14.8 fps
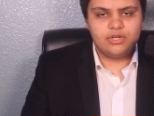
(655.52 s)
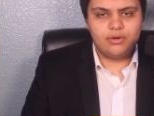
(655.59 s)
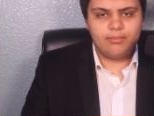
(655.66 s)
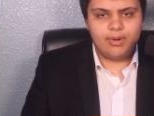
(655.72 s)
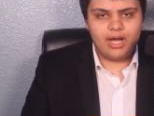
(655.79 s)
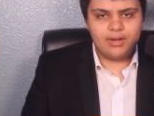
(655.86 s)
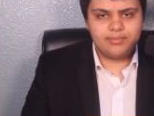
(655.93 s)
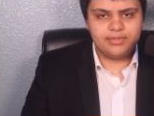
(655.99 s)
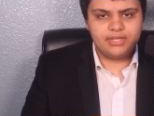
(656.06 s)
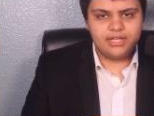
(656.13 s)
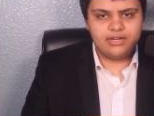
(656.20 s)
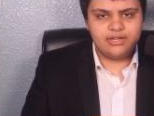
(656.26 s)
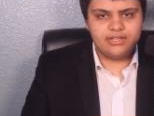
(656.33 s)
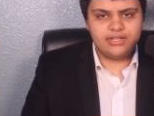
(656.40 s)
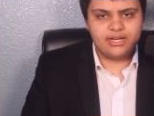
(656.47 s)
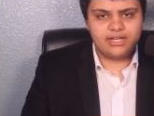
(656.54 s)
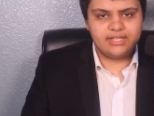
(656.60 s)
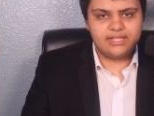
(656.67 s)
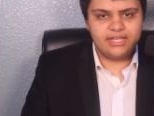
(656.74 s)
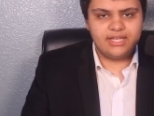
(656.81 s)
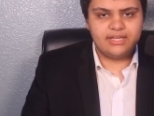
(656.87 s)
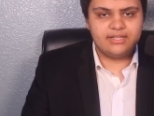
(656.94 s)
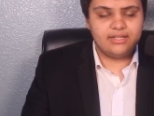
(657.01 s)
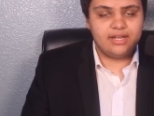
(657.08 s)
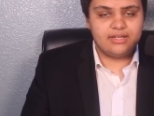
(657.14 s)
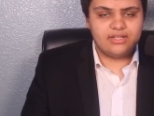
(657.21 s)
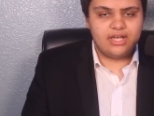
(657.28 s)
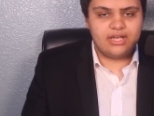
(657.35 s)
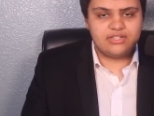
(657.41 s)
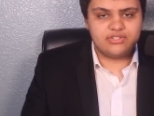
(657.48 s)
you know popularity that I can get
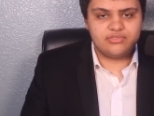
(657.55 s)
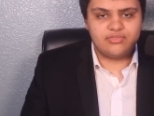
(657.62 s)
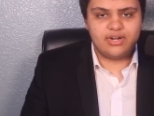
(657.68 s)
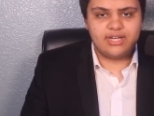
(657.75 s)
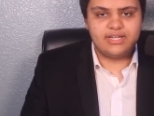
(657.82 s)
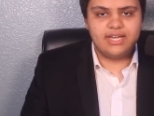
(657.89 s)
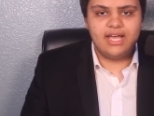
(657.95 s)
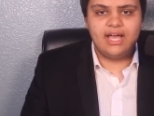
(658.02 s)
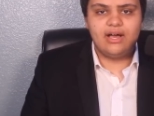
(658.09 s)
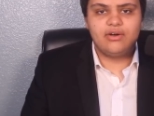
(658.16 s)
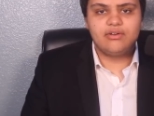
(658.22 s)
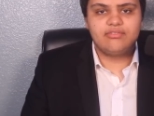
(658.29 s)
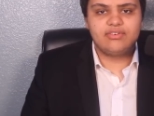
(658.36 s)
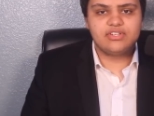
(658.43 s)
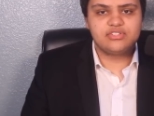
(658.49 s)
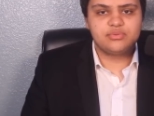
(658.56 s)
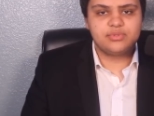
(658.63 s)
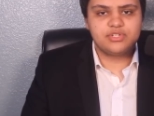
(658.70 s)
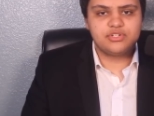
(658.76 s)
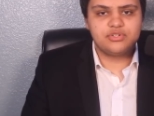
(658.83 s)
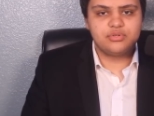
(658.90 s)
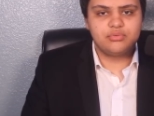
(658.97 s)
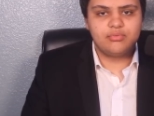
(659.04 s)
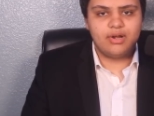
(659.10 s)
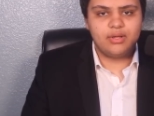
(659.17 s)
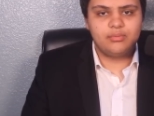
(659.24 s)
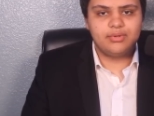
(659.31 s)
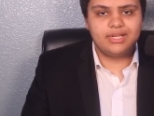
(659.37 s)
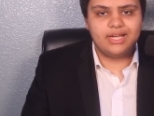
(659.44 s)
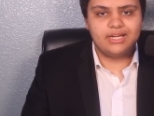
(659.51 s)
as of right now if I switch to
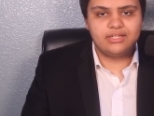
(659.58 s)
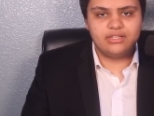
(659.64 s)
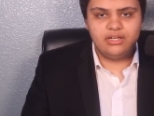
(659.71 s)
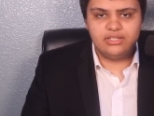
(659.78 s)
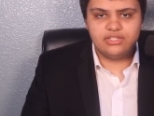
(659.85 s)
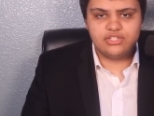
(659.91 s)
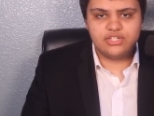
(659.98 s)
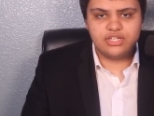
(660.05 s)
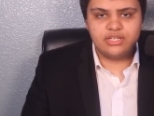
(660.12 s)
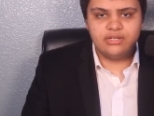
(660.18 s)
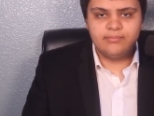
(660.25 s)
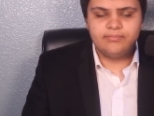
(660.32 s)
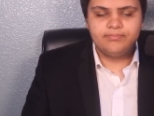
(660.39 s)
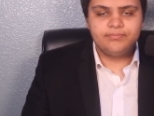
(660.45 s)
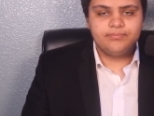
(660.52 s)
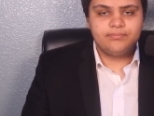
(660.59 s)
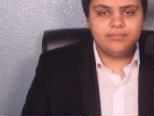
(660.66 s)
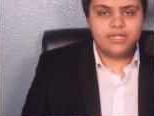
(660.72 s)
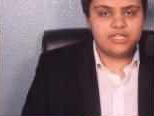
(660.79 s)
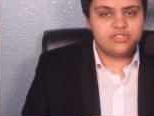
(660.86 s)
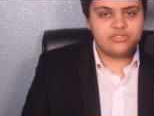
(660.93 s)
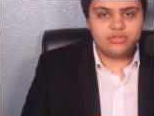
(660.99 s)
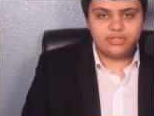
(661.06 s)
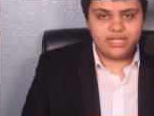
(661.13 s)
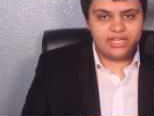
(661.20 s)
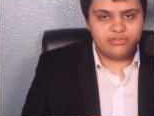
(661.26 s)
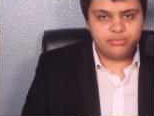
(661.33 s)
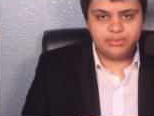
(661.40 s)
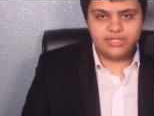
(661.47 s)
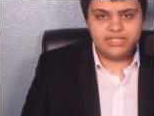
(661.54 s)
right wing ideology. And so
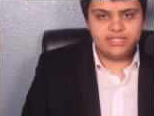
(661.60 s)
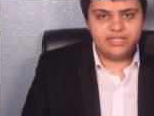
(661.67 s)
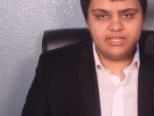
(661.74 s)
that's what he